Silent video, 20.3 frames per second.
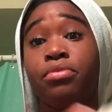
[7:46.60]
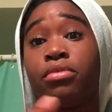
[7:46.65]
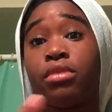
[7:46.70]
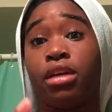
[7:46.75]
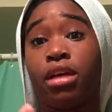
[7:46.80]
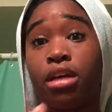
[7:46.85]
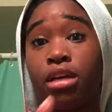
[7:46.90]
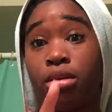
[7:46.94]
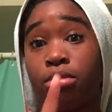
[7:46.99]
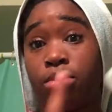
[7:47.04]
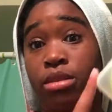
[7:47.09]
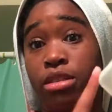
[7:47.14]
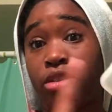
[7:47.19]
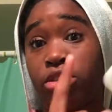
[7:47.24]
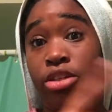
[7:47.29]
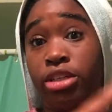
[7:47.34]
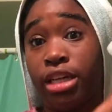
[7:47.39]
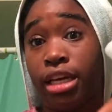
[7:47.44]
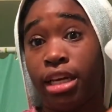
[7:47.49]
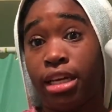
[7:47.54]
It comes in
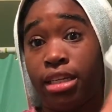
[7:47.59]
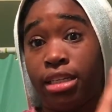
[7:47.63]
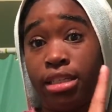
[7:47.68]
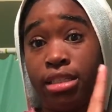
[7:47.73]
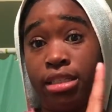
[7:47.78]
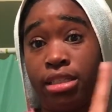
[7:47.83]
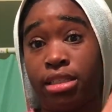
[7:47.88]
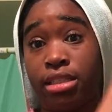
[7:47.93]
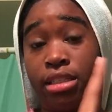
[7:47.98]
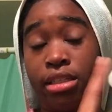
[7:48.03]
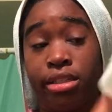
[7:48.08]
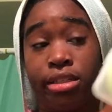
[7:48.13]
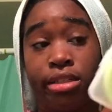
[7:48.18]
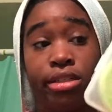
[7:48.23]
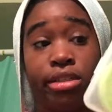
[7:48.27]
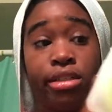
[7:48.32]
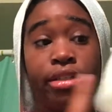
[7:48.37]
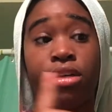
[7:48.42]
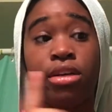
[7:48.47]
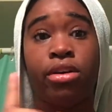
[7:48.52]
your case,
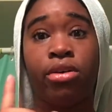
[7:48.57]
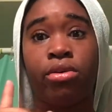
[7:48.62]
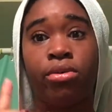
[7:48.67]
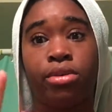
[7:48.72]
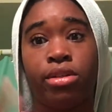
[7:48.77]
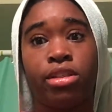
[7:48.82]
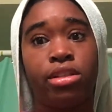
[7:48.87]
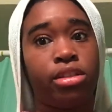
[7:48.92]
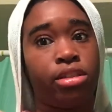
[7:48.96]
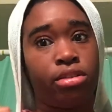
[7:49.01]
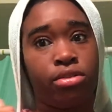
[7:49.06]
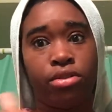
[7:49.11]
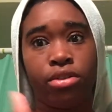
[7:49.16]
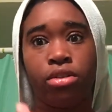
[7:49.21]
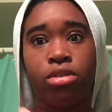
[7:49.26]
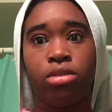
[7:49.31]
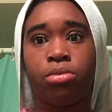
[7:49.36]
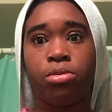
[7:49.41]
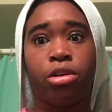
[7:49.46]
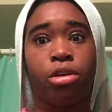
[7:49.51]
which is very
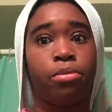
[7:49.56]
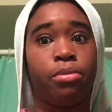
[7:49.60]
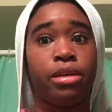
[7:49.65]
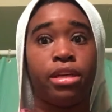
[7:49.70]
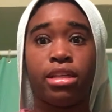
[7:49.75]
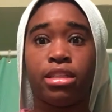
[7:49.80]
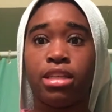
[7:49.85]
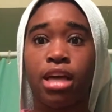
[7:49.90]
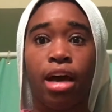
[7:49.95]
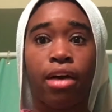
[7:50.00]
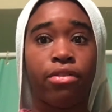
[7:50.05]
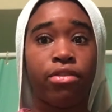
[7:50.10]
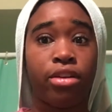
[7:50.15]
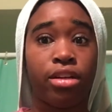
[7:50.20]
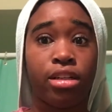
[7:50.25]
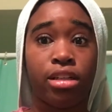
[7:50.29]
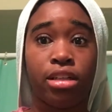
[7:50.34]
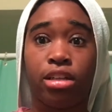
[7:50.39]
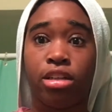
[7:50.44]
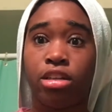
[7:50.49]
smart because half of the
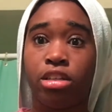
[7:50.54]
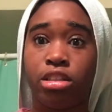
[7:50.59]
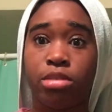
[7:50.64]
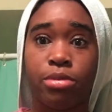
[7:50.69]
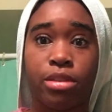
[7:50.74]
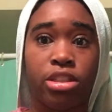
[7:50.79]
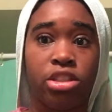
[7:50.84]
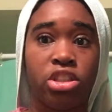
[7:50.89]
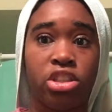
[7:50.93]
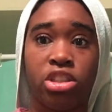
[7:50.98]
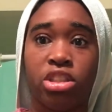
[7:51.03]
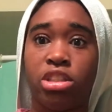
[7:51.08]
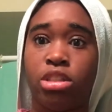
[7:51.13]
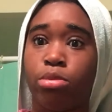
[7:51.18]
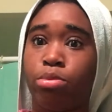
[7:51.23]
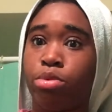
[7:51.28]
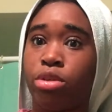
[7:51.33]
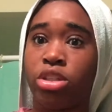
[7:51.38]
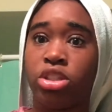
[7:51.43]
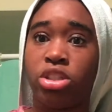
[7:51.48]
cleaning sponges
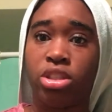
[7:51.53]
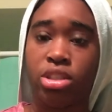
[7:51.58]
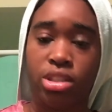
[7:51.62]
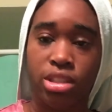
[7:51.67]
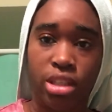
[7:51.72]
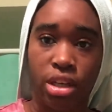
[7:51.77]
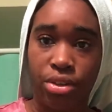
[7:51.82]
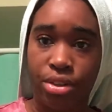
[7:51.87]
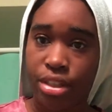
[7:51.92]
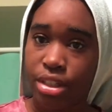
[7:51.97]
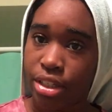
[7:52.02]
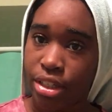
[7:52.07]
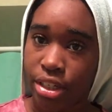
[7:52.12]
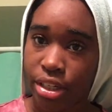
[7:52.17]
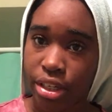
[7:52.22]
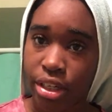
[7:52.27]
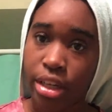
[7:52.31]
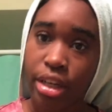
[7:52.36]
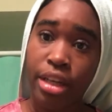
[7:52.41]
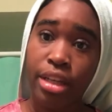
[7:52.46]
and brushes out
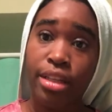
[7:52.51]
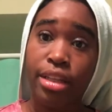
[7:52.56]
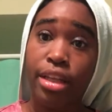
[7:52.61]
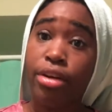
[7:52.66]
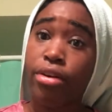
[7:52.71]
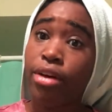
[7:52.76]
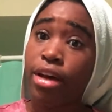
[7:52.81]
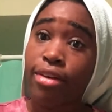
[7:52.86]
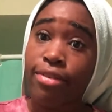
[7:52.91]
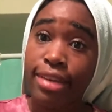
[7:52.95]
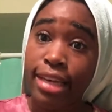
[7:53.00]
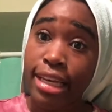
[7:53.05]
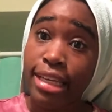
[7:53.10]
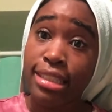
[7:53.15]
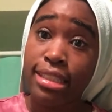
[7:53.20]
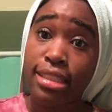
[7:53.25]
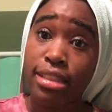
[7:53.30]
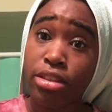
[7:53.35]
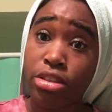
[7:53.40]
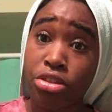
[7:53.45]
there, they don't have
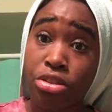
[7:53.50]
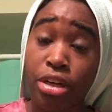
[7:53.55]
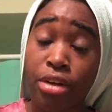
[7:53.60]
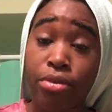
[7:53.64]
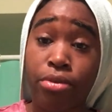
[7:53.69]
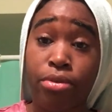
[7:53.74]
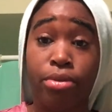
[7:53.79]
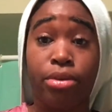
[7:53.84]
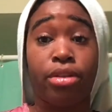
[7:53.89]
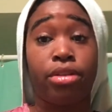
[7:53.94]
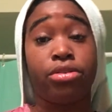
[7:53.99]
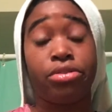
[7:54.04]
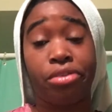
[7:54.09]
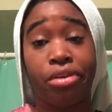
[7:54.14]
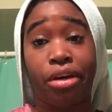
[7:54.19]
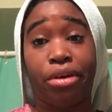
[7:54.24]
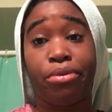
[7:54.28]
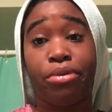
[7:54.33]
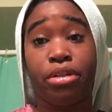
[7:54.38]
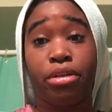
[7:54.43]
cases to travel with, so I
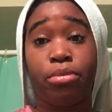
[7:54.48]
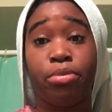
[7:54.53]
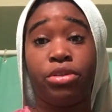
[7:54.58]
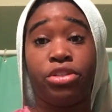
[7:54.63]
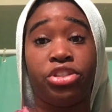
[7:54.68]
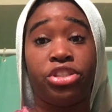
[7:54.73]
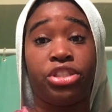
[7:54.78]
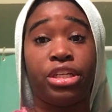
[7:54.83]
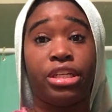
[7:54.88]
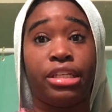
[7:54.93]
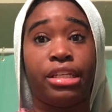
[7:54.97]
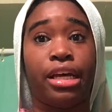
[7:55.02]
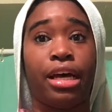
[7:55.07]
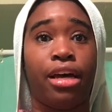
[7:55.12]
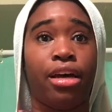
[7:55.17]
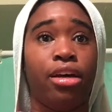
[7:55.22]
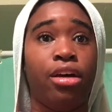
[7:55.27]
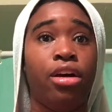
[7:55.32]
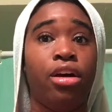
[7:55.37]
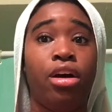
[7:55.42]
really appreciate that.
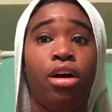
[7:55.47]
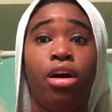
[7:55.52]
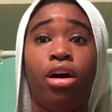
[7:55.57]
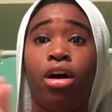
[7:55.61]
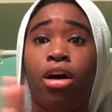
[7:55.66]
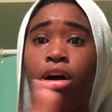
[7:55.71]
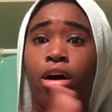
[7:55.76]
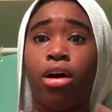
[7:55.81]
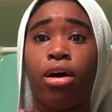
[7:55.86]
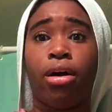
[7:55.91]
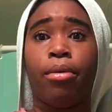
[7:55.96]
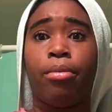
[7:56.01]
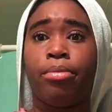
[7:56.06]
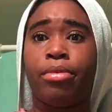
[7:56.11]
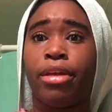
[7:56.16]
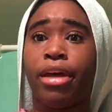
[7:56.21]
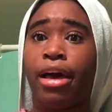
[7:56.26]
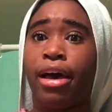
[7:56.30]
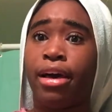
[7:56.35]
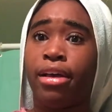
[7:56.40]

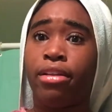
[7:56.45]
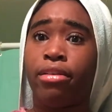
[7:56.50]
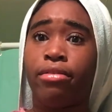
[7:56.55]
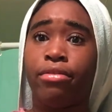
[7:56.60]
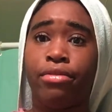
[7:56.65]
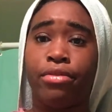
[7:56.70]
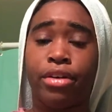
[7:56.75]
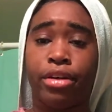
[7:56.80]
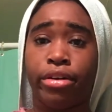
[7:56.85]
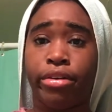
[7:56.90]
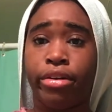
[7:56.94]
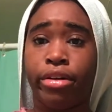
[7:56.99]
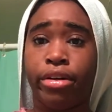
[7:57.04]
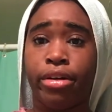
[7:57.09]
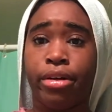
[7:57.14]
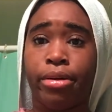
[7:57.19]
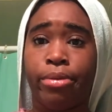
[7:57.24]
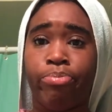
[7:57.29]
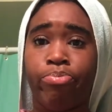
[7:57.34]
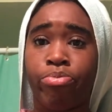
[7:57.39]
The aloe
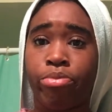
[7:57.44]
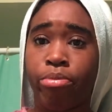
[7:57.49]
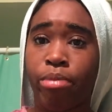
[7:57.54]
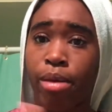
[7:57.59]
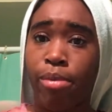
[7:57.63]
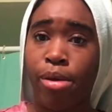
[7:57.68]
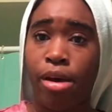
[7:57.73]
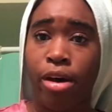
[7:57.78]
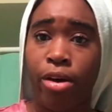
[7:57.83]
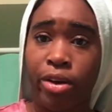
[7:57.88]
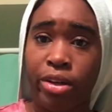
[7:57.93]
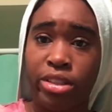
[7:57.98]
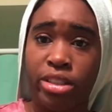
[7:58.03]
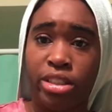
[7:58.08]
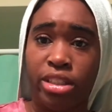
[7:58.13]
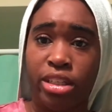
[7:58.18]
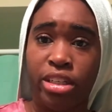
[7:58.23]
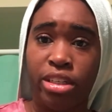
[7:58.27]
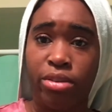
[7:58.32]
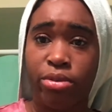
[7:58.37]
vera, maybe I will
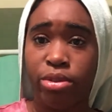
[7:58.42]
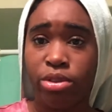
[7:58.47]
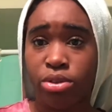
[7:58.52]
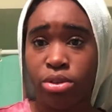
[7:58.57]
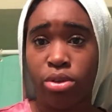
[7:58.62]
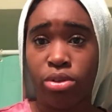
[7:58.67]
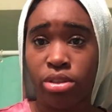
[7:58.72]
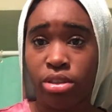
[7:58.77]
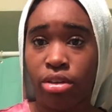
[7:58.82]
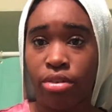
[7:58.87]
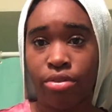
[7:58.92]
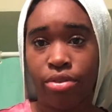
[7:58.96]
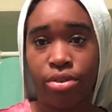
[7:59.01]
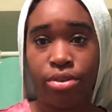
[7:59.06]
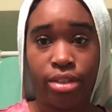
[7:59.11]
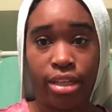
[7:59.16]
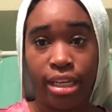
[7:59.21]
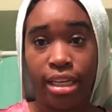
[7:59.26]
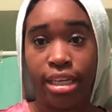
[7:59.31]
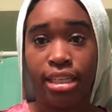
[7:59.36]
see the results in a few
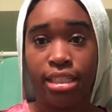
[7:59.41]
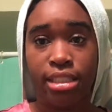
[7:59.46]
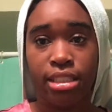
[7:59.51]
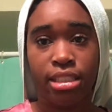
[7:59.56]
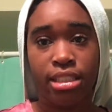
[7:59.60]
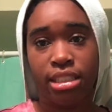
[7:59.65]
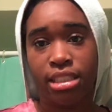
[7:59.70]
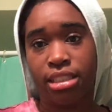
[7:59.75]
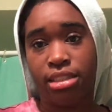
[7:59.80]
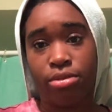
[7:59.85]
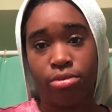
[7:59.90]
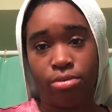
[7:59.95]
days because